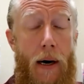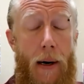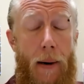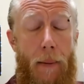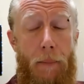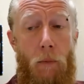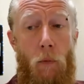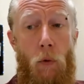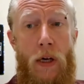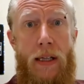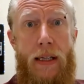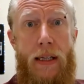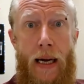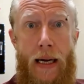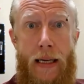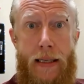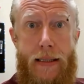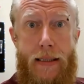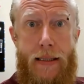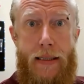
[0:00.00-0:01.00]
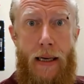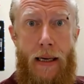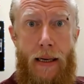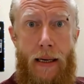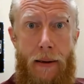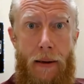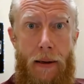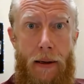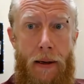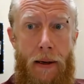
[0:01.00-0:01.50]
With that said,
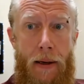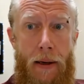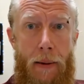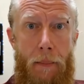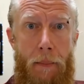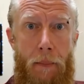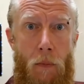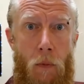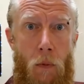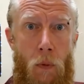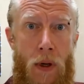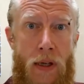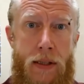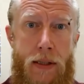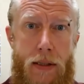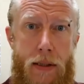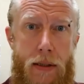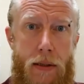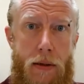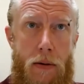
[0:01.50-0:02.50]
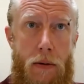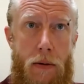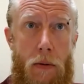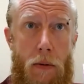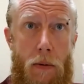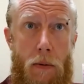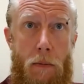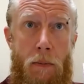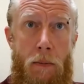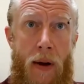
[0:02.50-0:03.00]

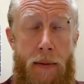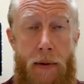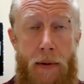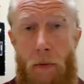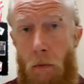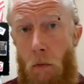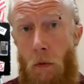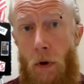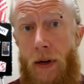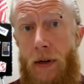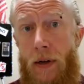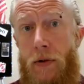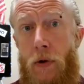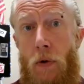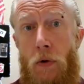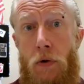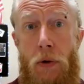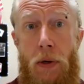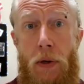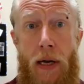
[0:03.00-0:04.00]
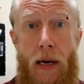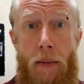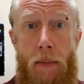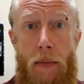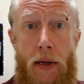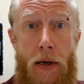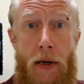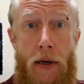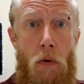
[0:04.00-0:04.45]
what is social gambling,